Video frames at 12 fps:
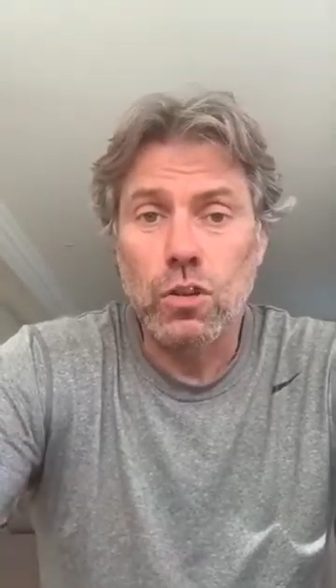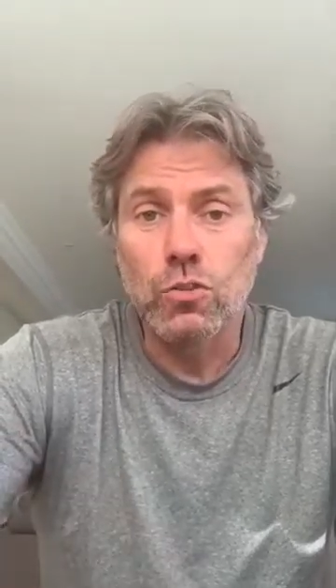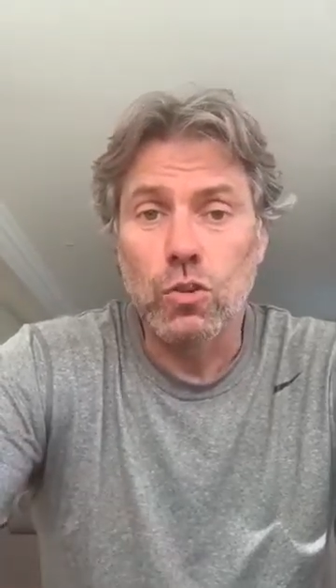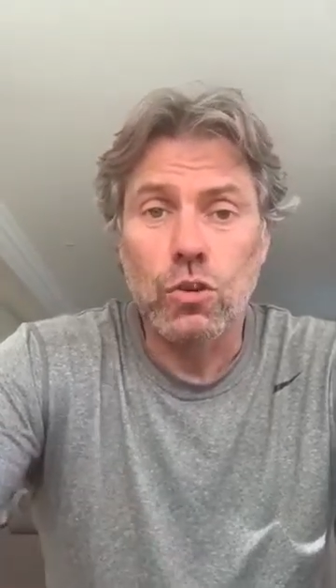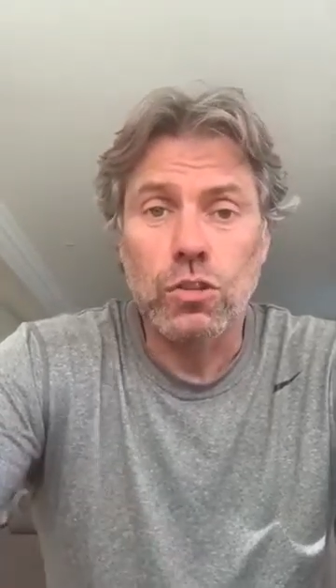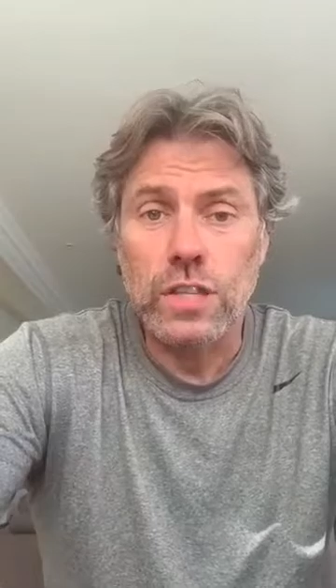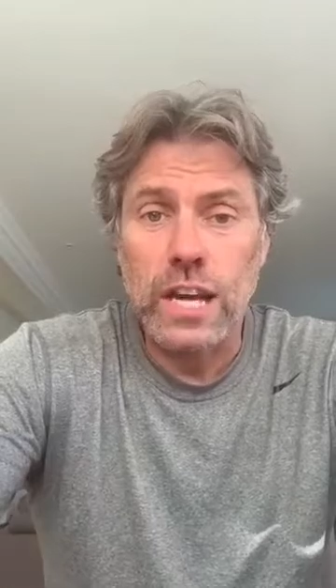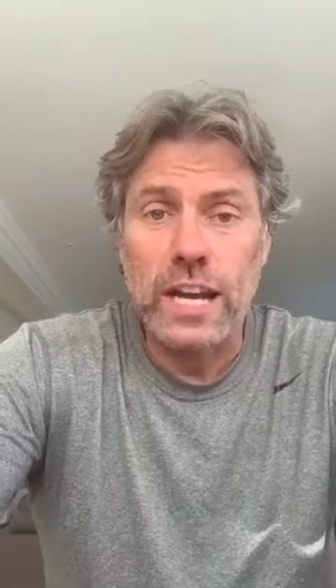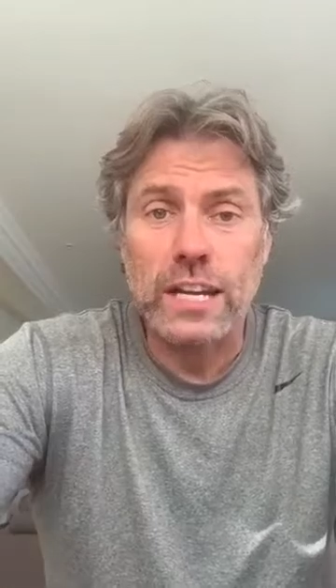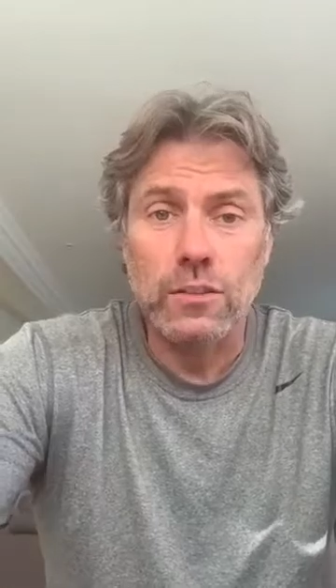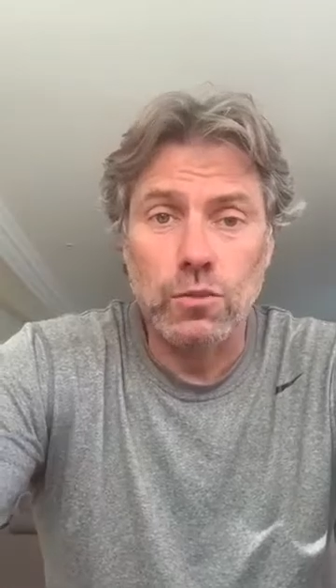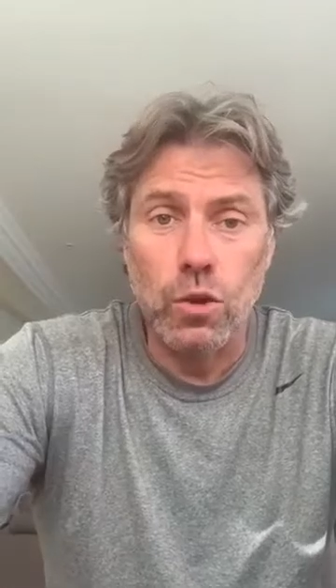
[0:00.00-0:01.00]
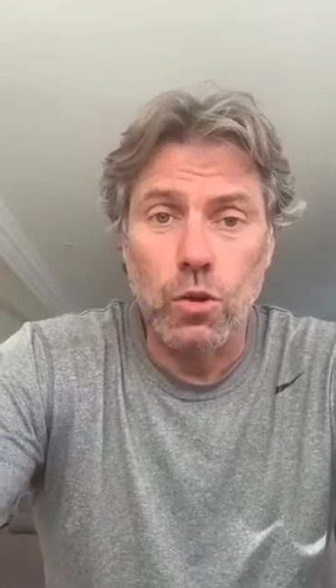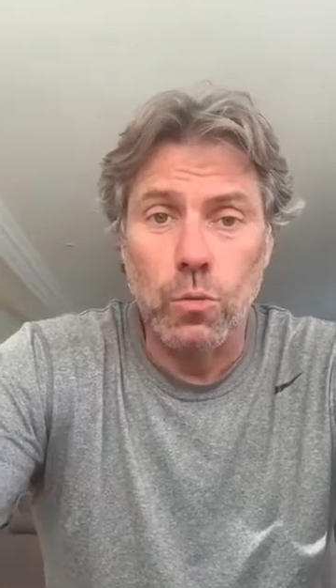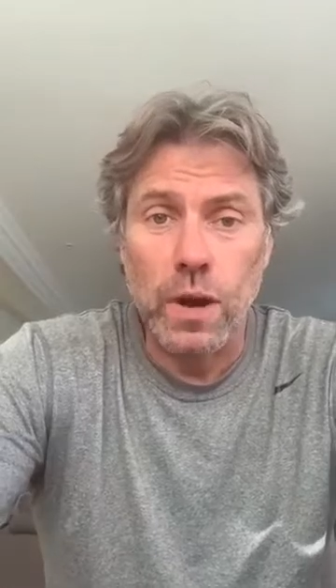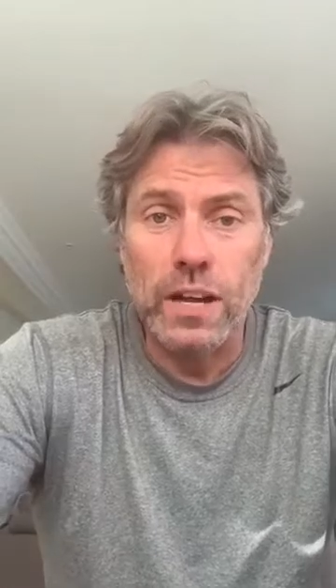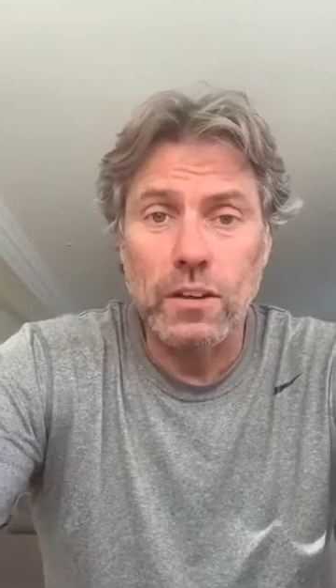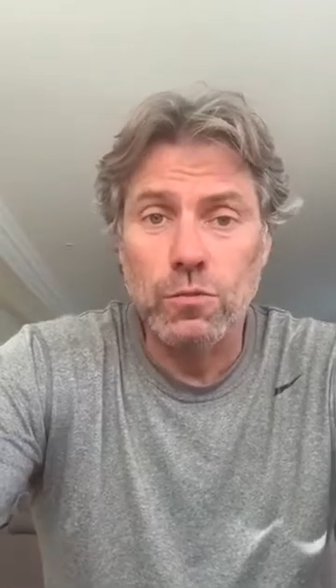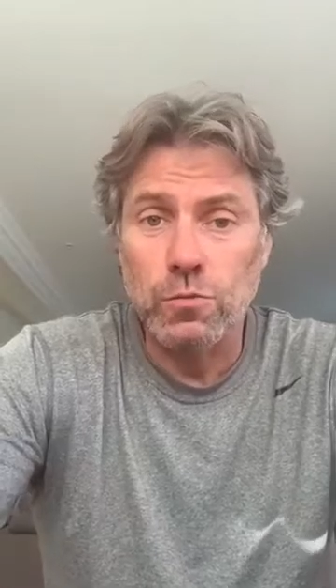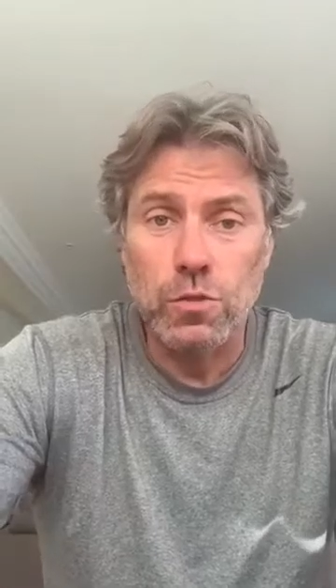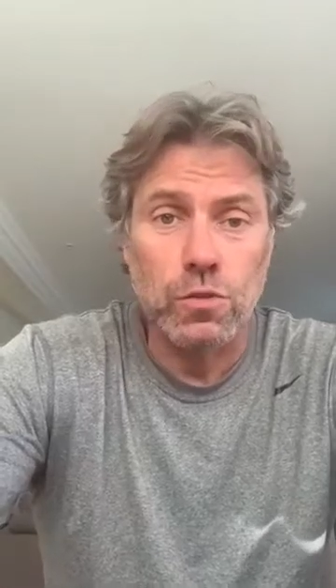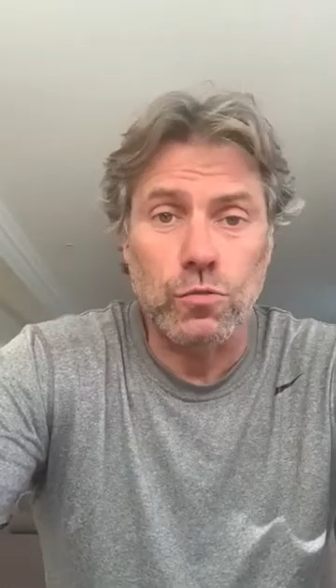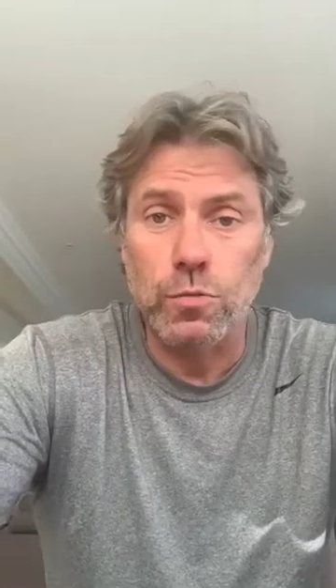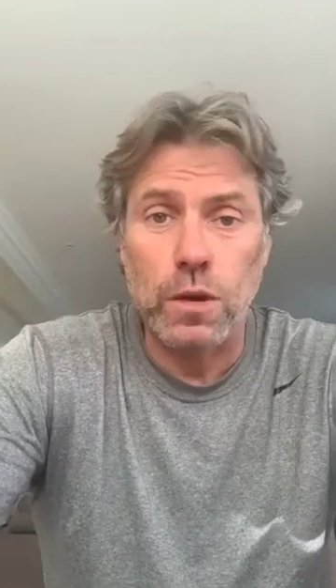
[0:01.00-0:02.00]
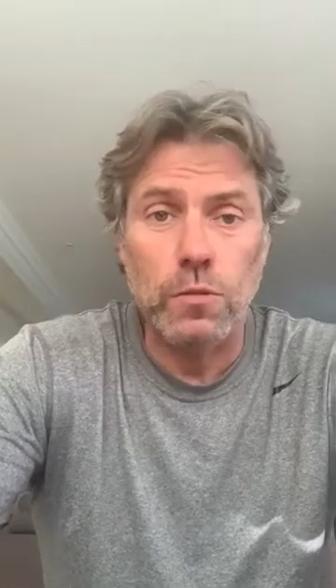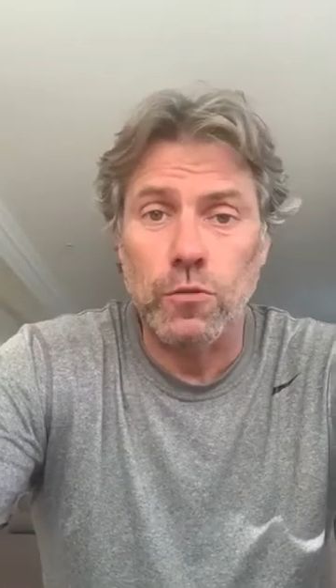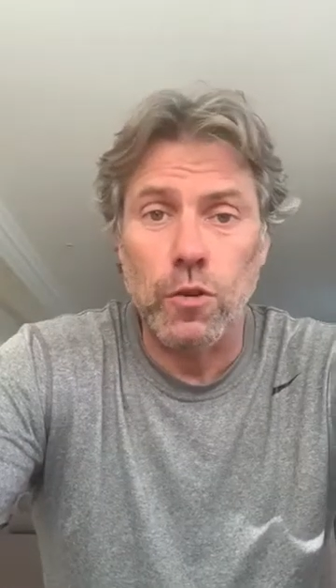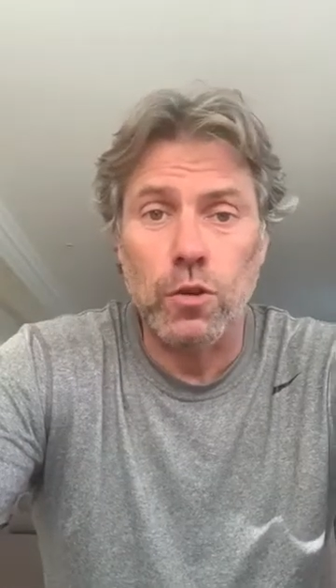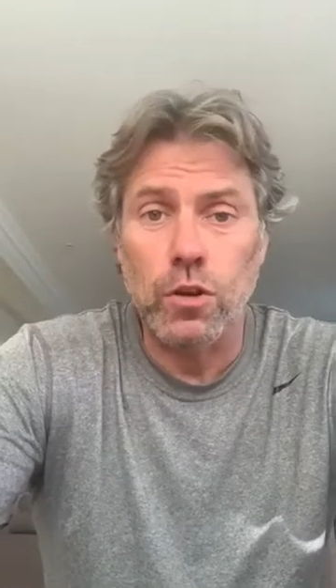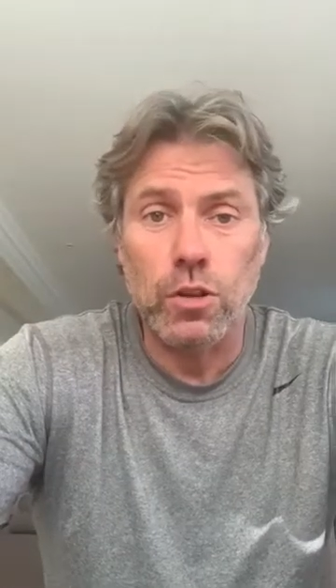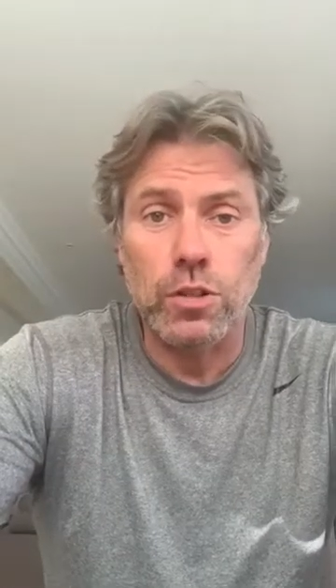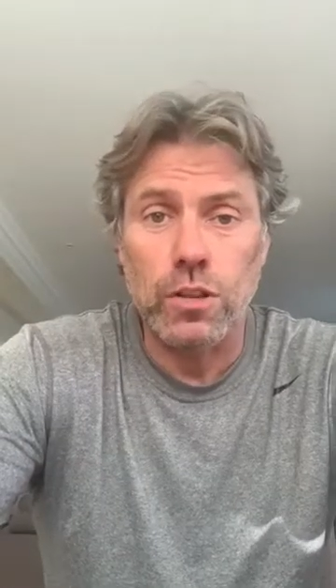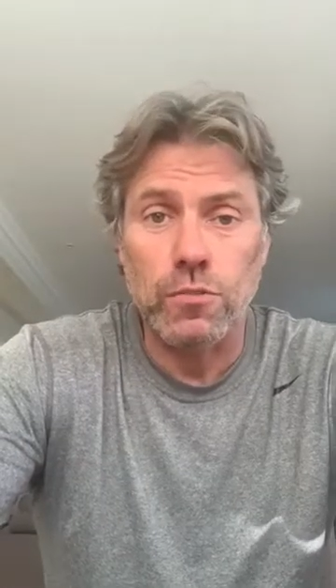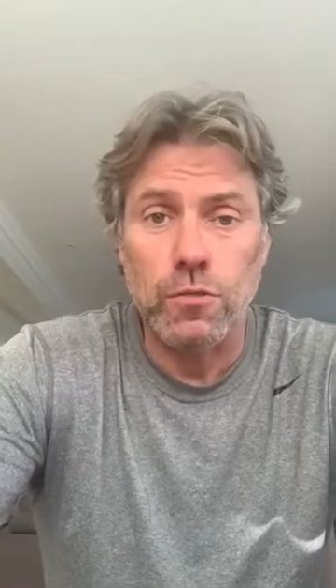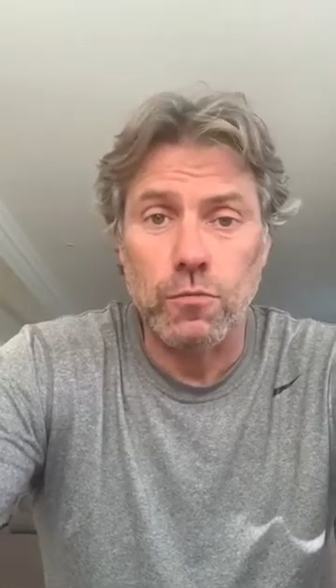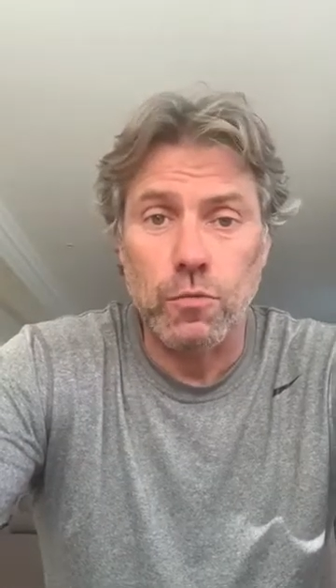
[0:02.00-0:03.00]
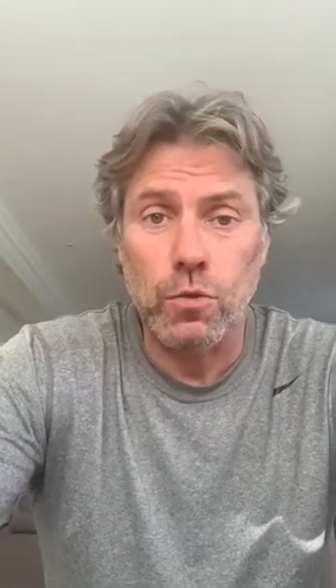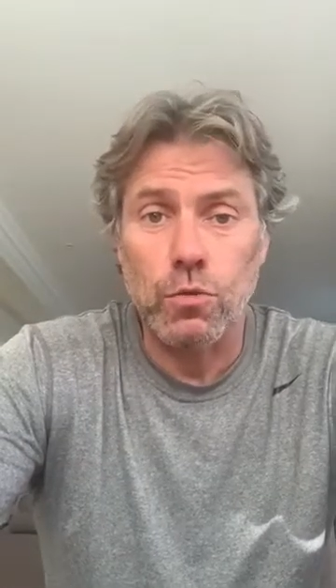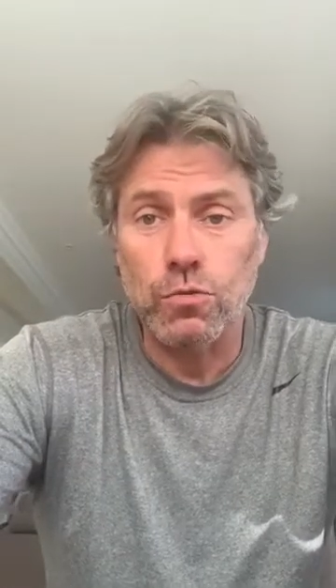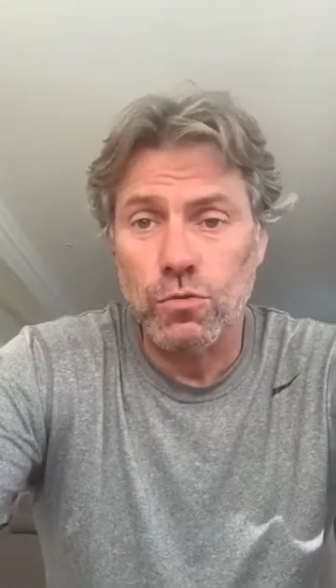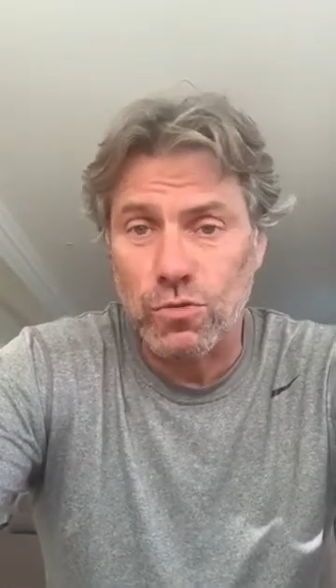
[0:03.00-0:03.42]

Northern Ireland or Wales, which is why we've all got different rules,